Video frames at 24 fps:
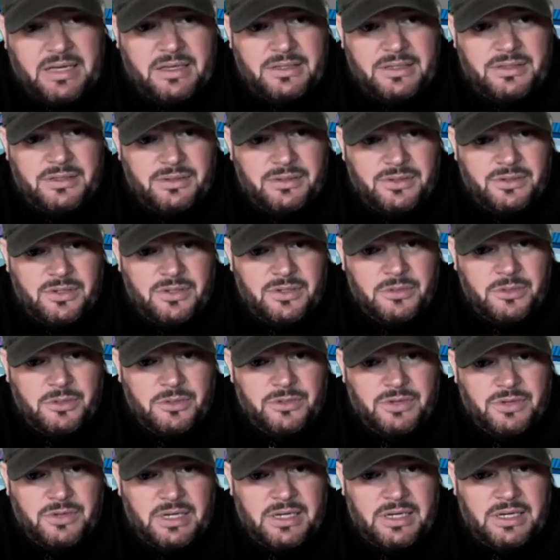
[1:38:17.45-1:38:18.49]
as consumers
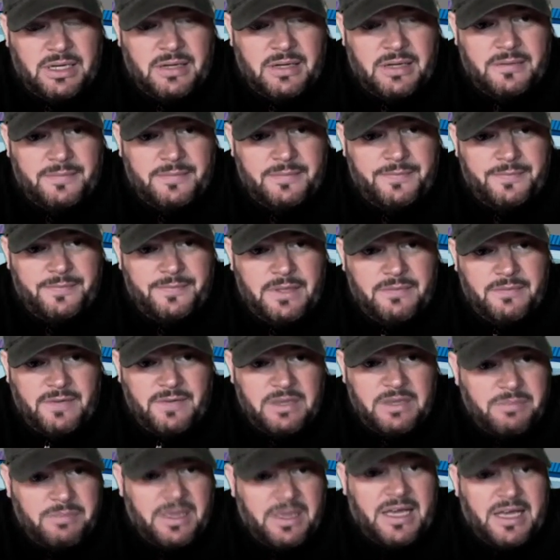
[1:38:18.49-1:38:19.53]
right now.
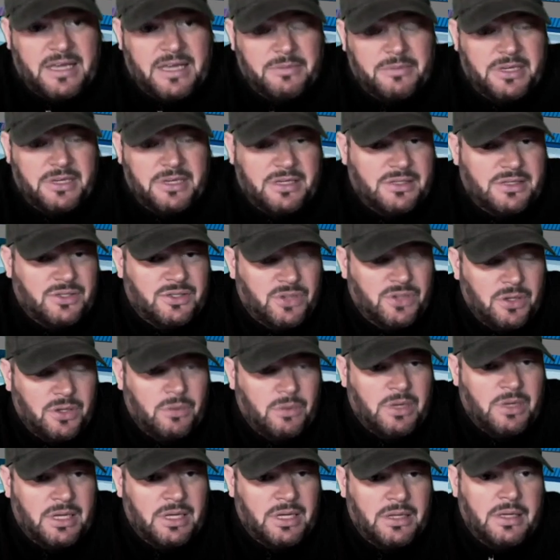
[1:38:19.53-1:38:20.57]
Fight back, because you know
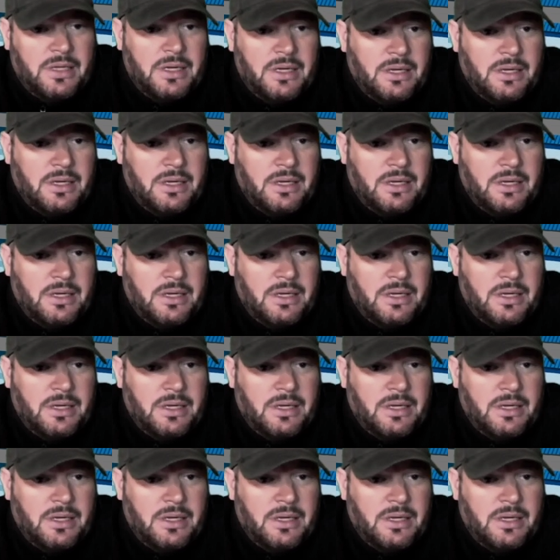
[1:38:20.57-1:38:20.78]
what?